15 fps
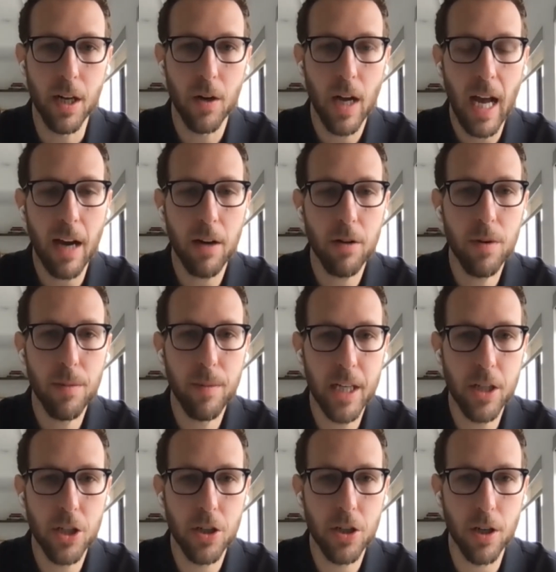how do we
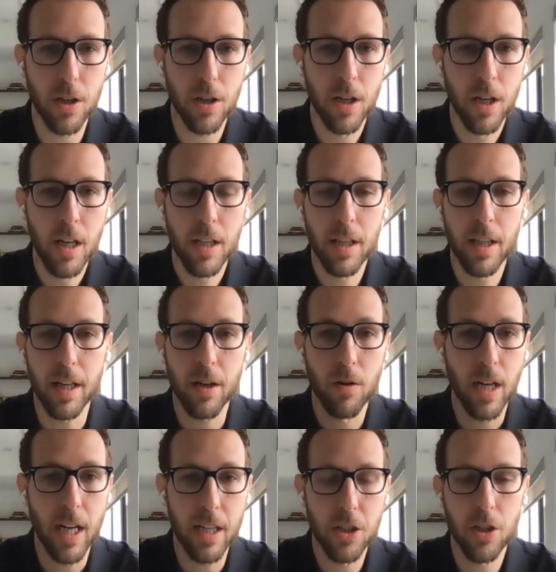make sure that
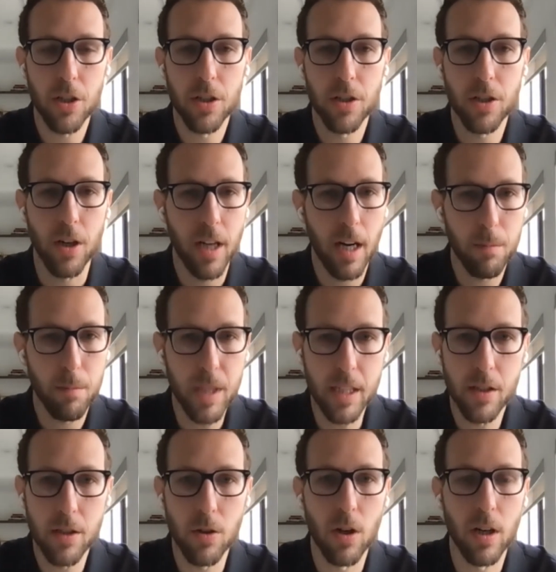credentials are not being
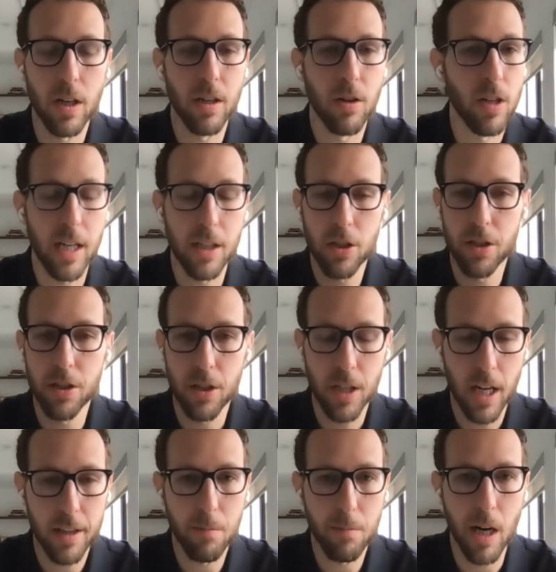stored and credentials are
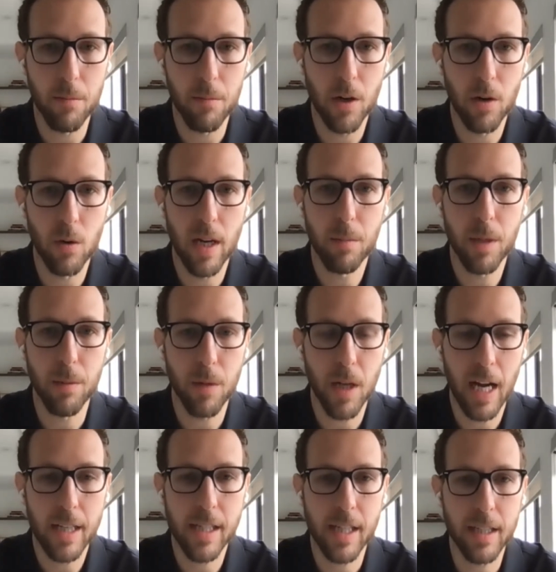not the primary way people
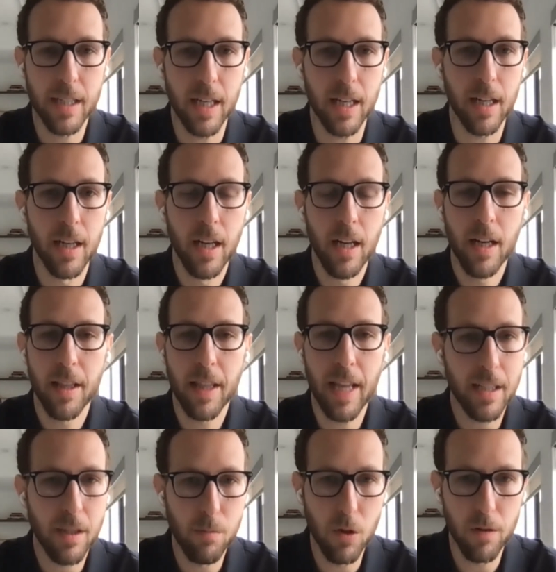access data?
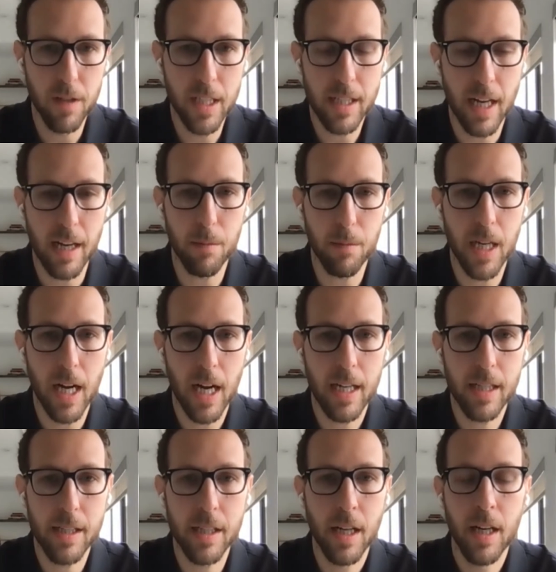That's moving to
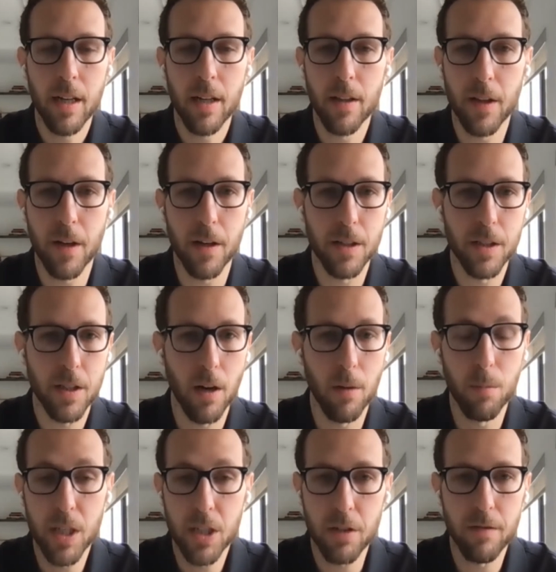APIs. There's a
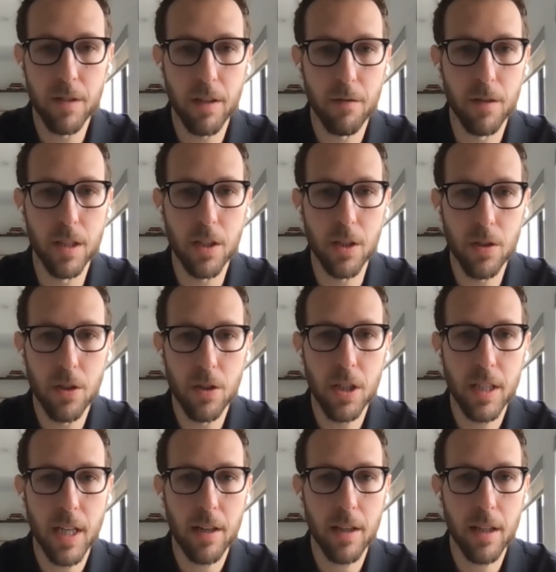bunch of different
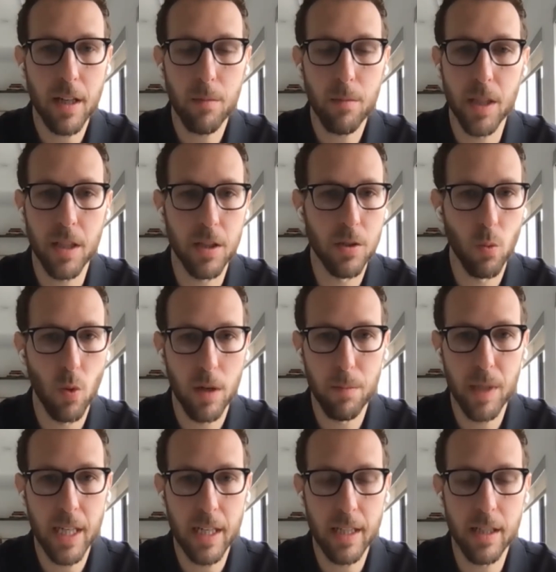solutions out there, but there's one
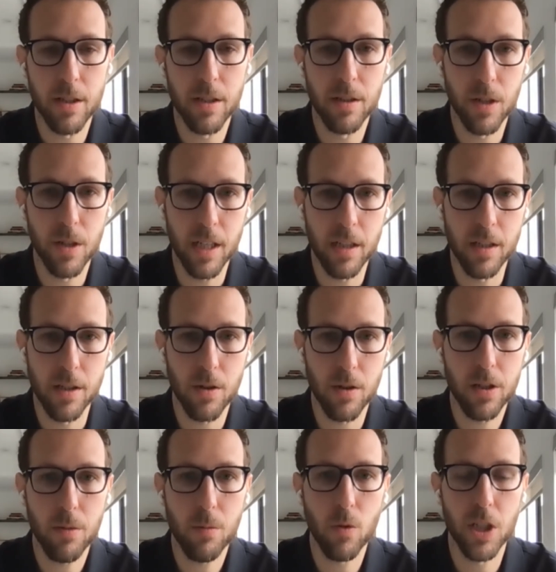big industry consortium,